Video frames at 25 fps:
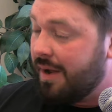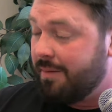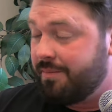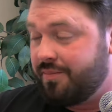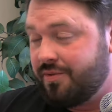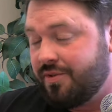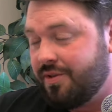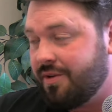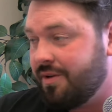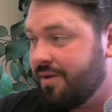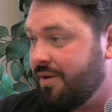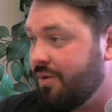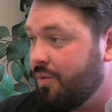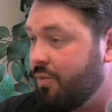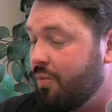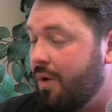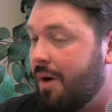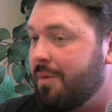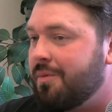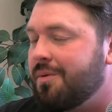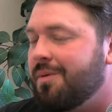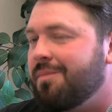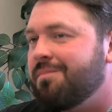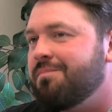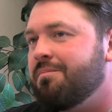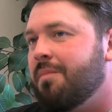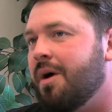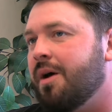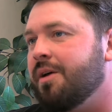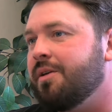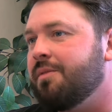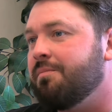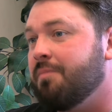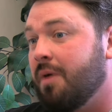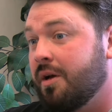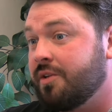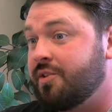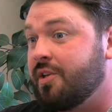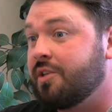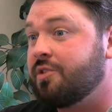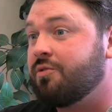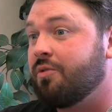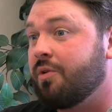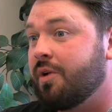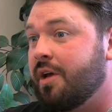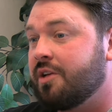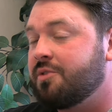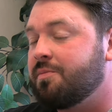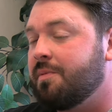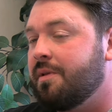Absolutely. You know? Well, my, my six year
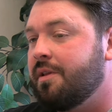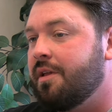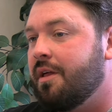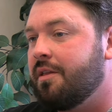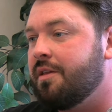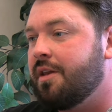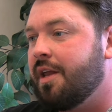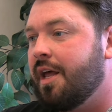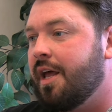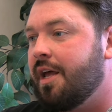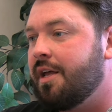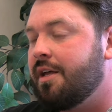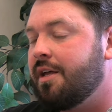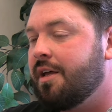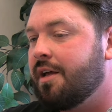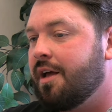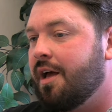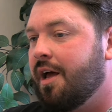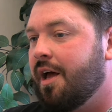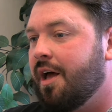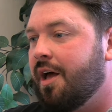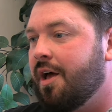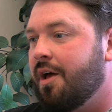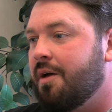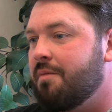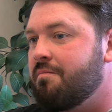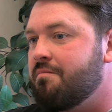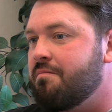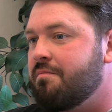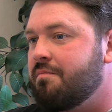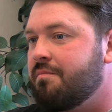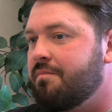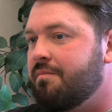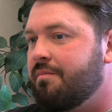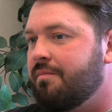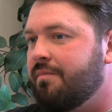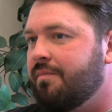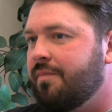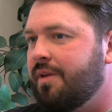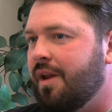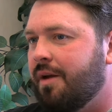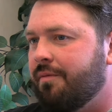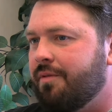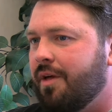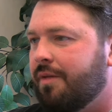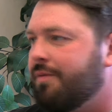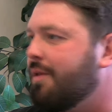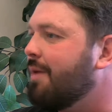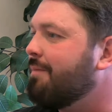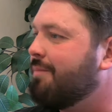old asked me the other day, um, you know,
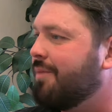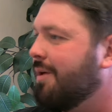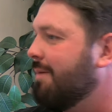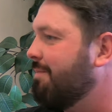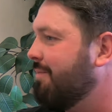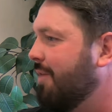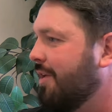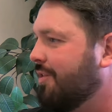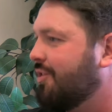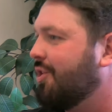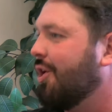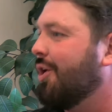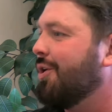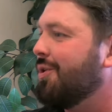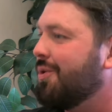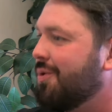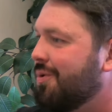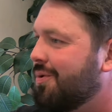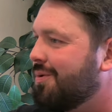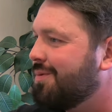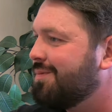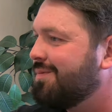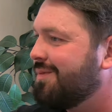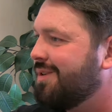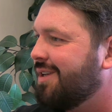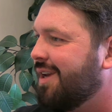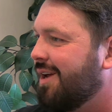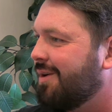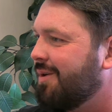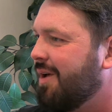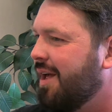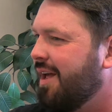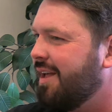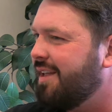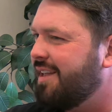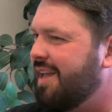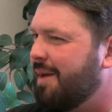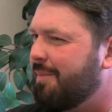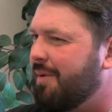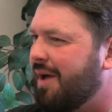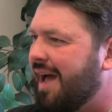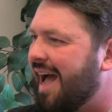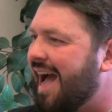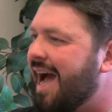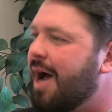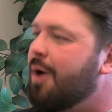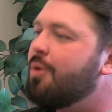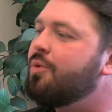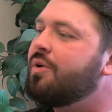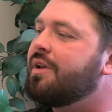the, the, the, eternal, you know, yeah, but
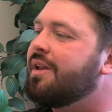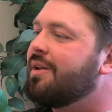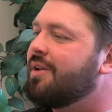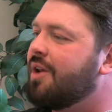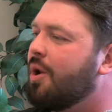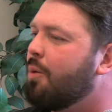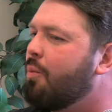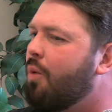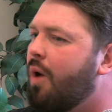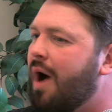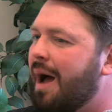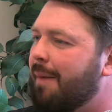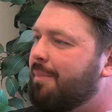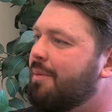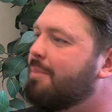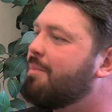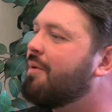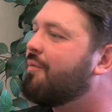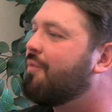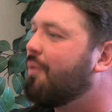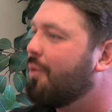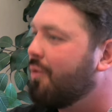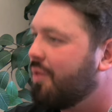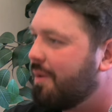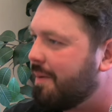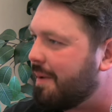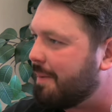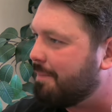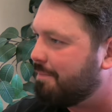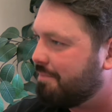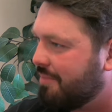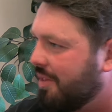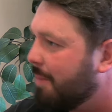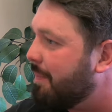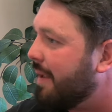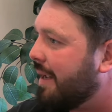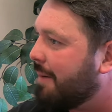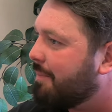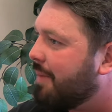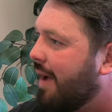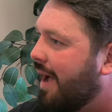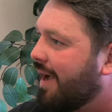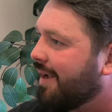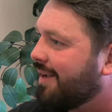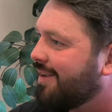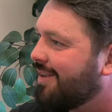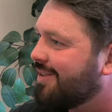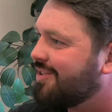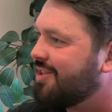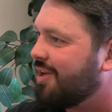how, did, you know, what happened before the, the Big
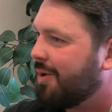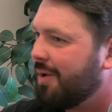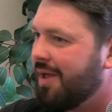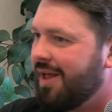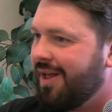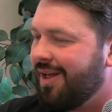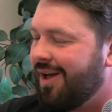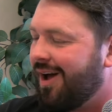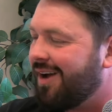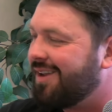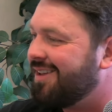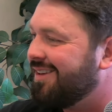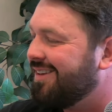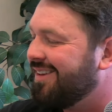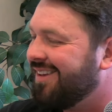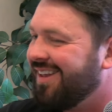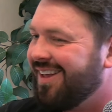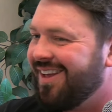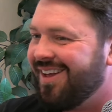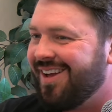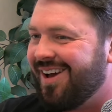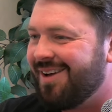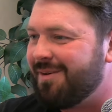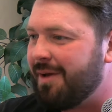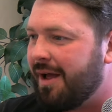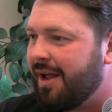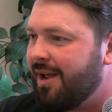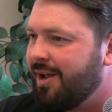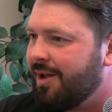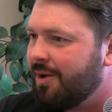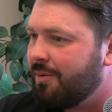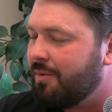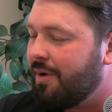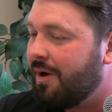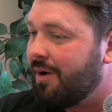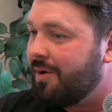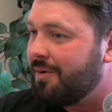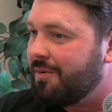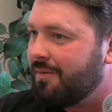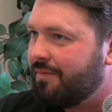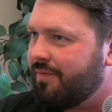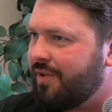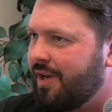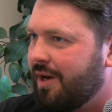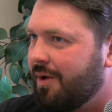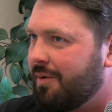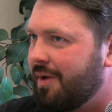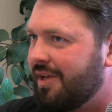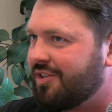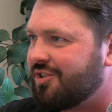Bang? Because, you know, I can, I'm like, well,
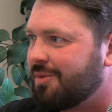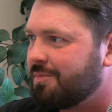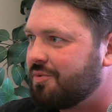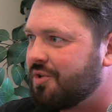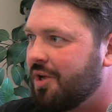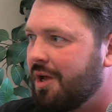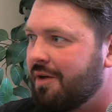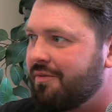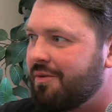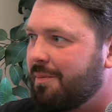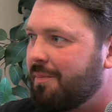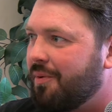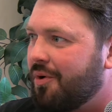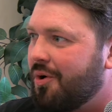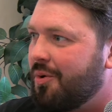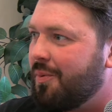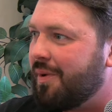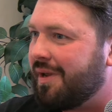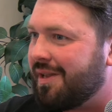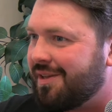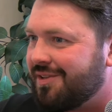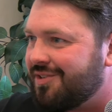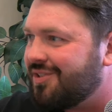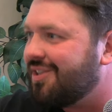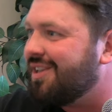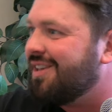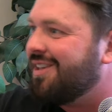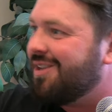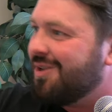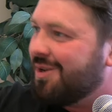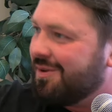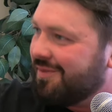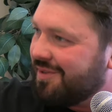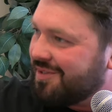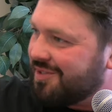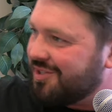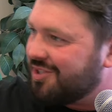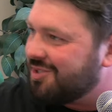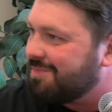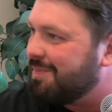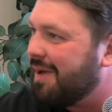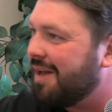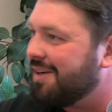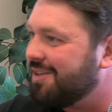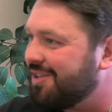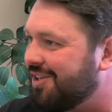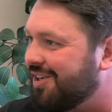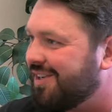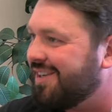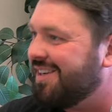you know, it's observable. We can see the universe
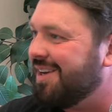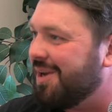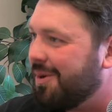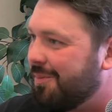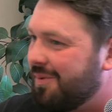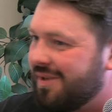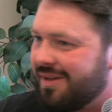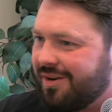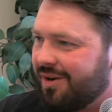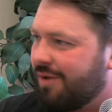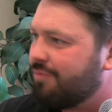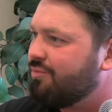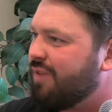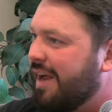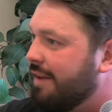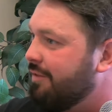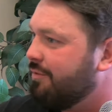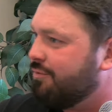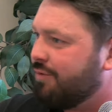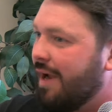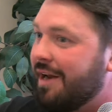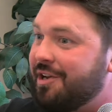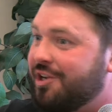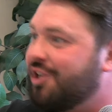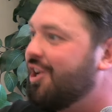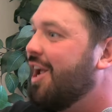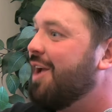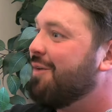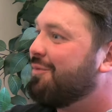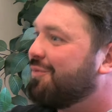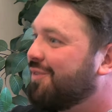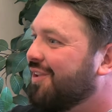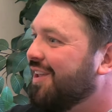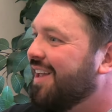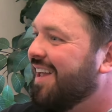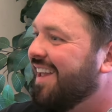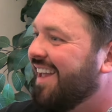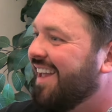expansion, you know, we like red, redshift.